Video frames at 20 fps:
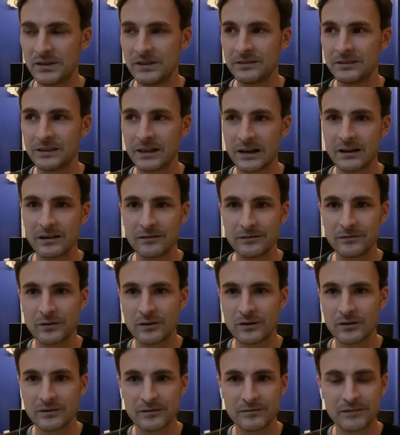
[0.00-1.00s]
there for
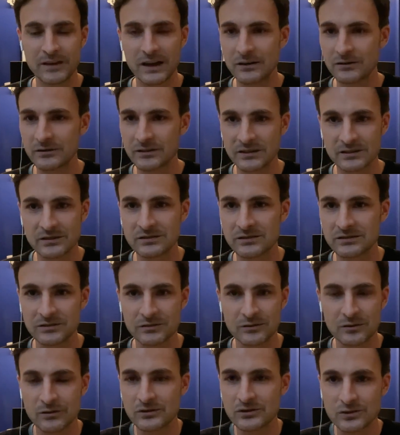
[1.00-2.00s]
the various
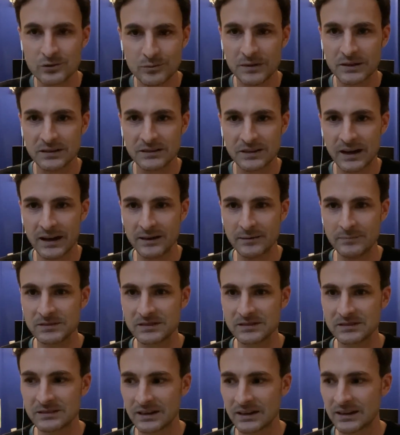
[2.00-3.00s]
consumer
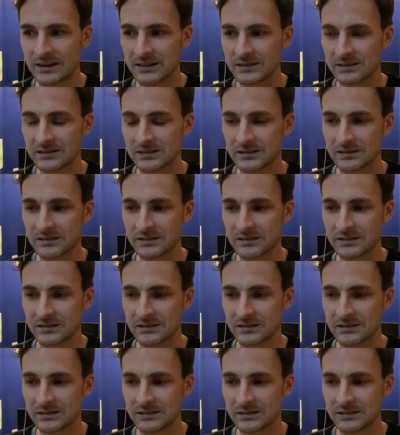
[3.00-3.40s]
types and